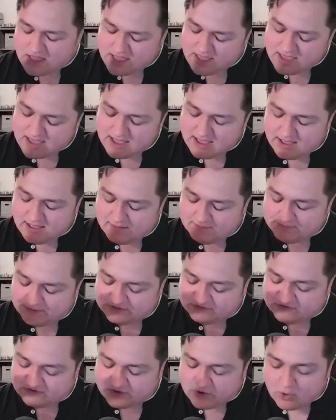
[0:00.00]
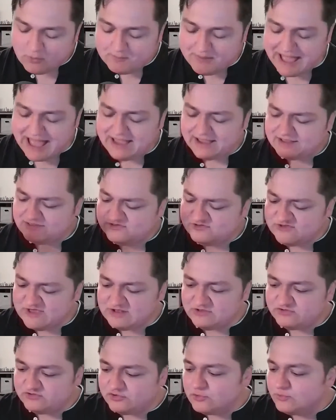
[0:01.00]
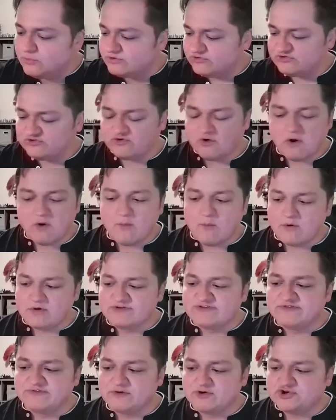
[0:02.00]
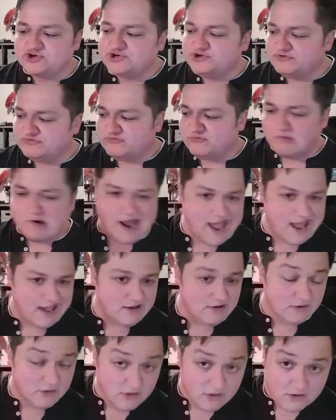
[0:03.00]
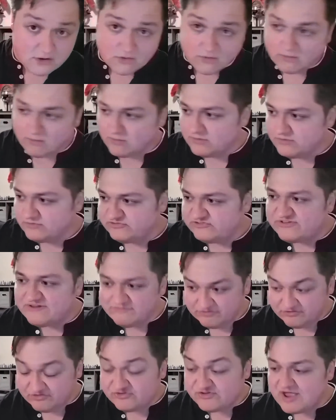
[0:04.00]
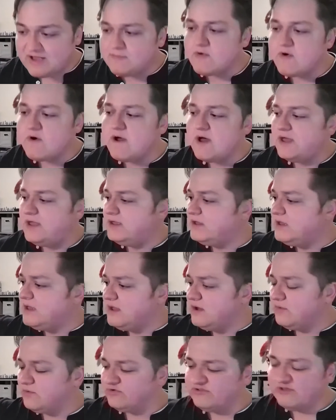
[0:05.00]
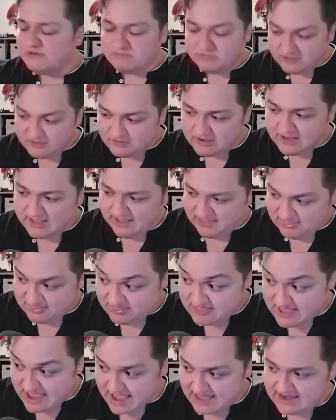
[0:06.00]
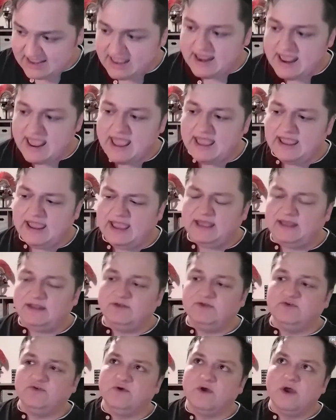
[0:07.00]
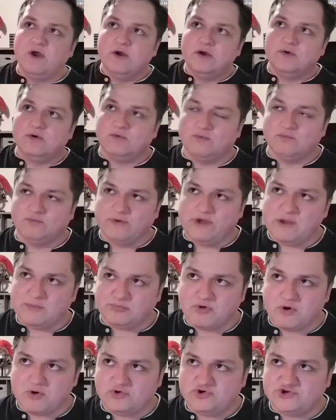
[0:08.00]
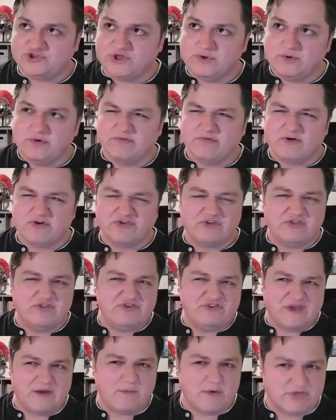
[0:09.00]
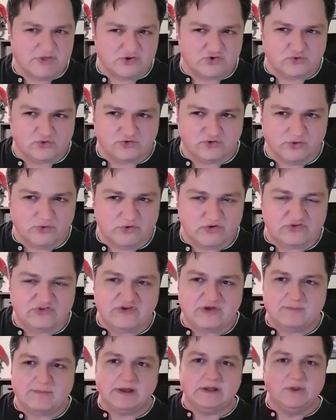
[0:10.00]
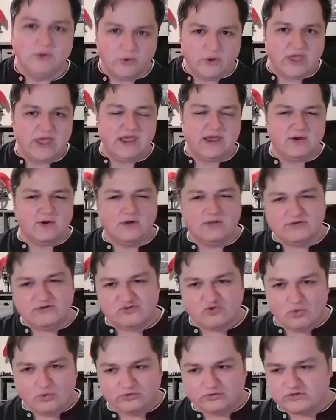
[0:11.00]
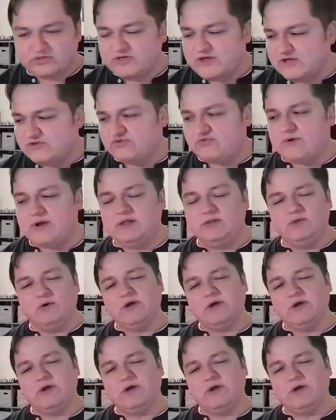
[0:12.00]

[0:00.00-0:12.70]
But to go back and say, do a Star Wars version of Ran or Seven Samurai or something like that, and reapproach the universe in the same way that George Lucas did, by looking at all these older things, right?